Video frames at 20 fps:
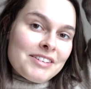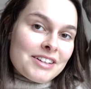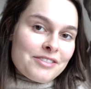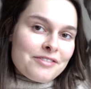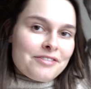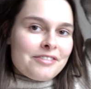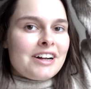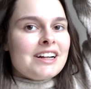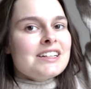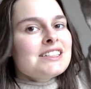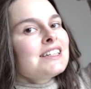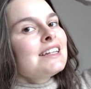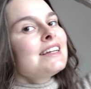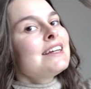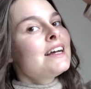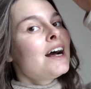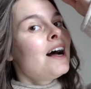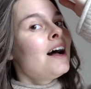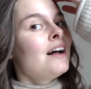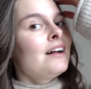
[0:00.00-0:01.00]
just freshly
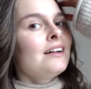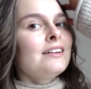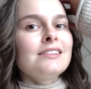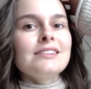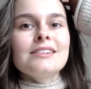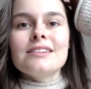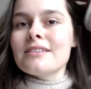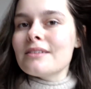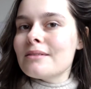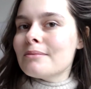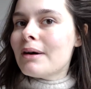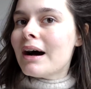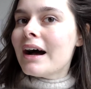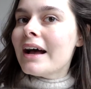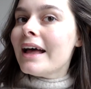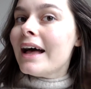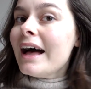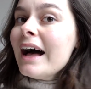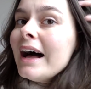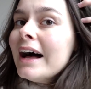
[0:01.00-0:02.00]
curled my
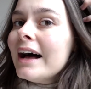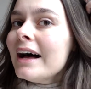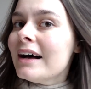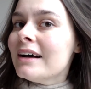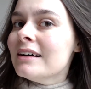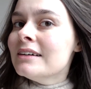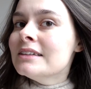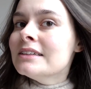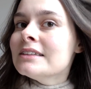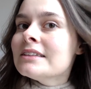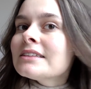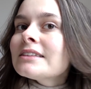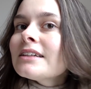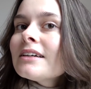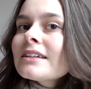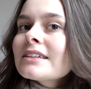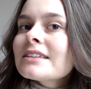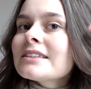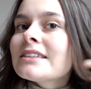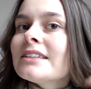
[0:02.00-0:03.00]
hair, so
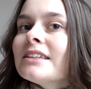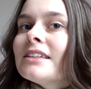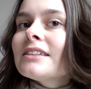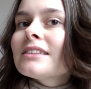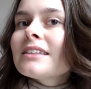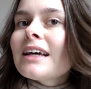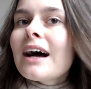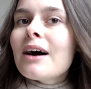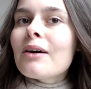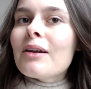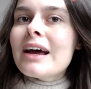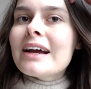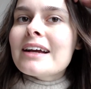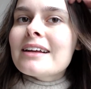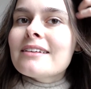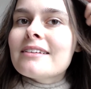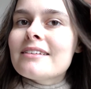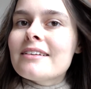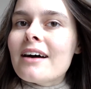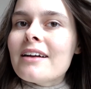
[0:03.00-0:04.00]
excuse how
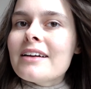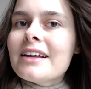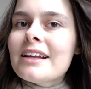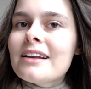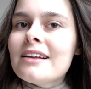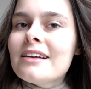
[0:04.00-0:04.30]
like done it